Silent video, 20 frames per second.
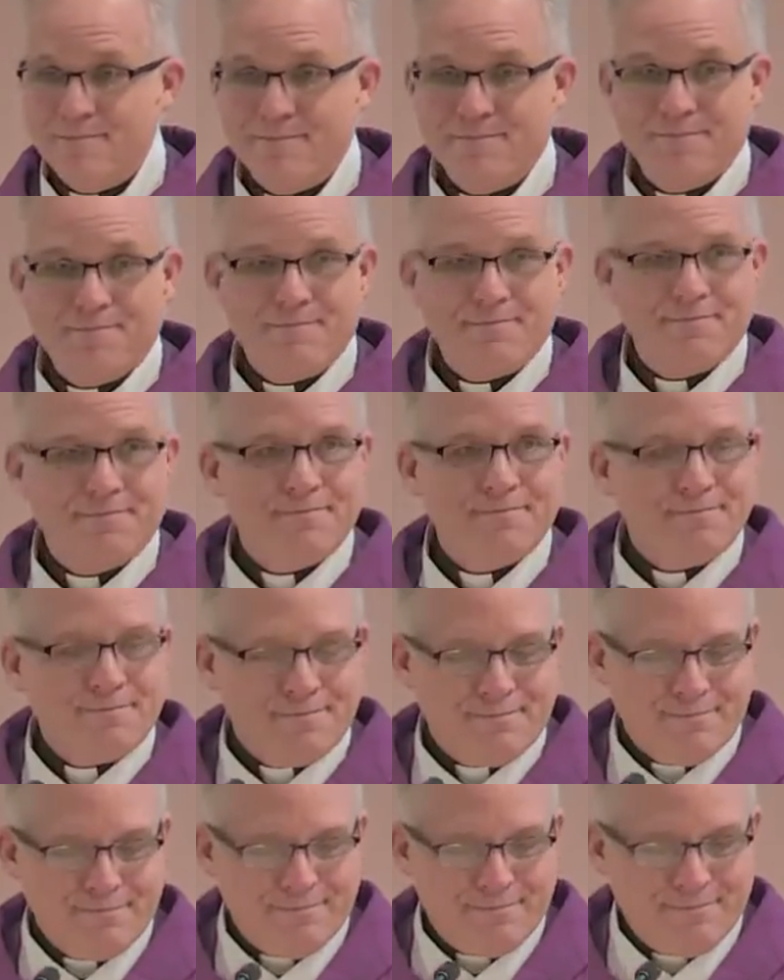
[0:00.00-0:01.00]

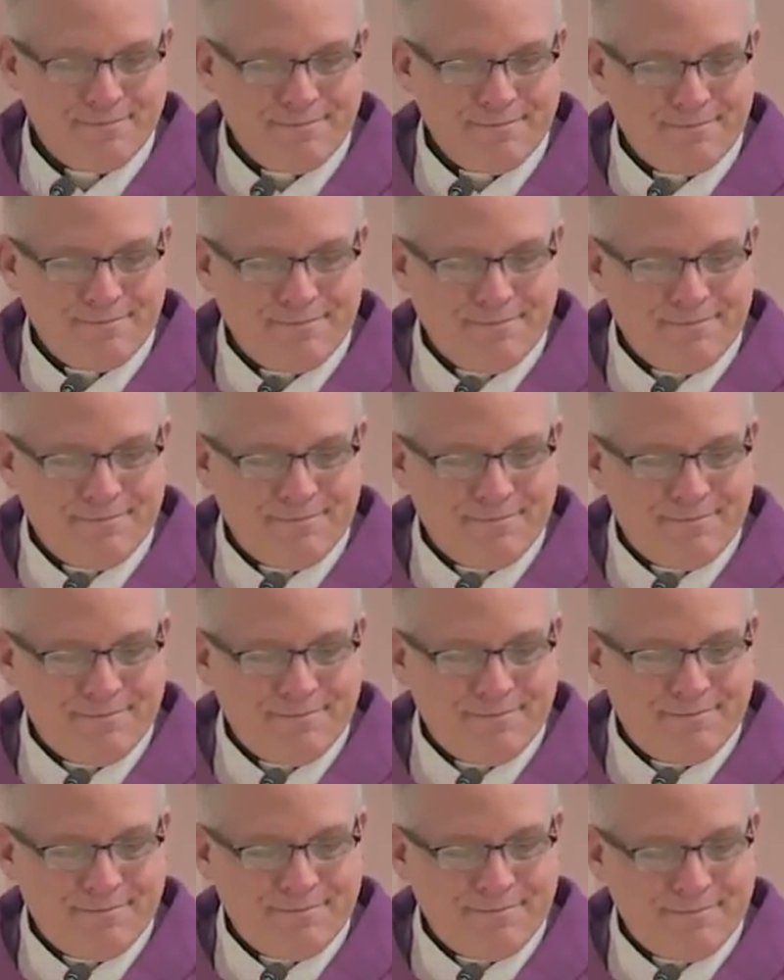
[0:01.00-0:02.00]

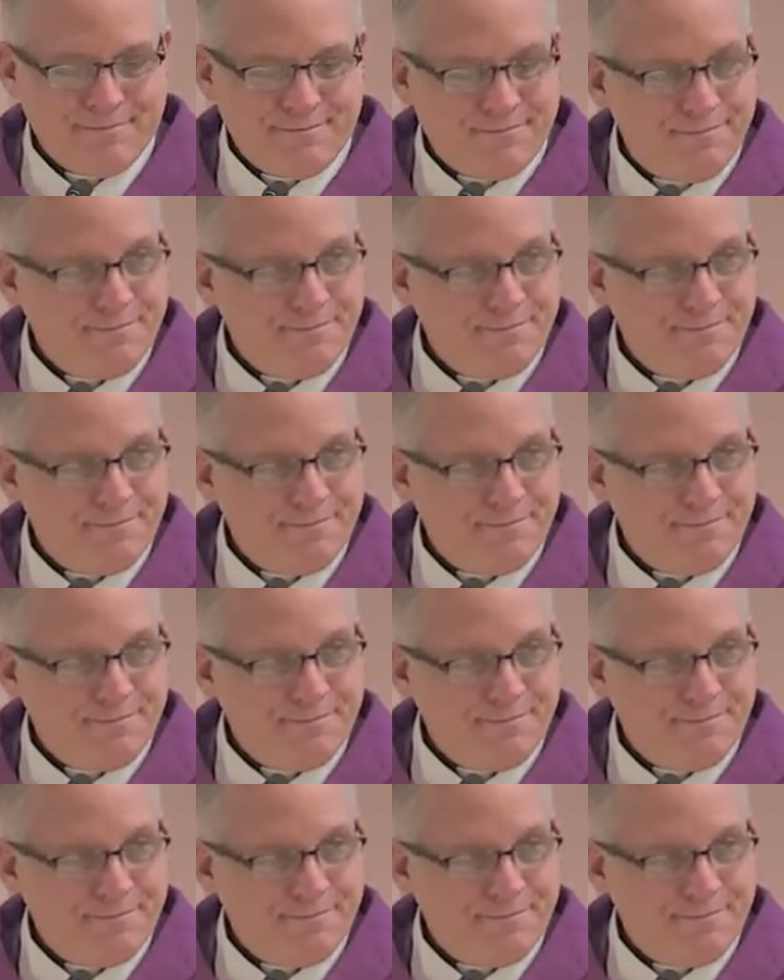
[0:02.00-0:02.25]
No one is speaking in this clip.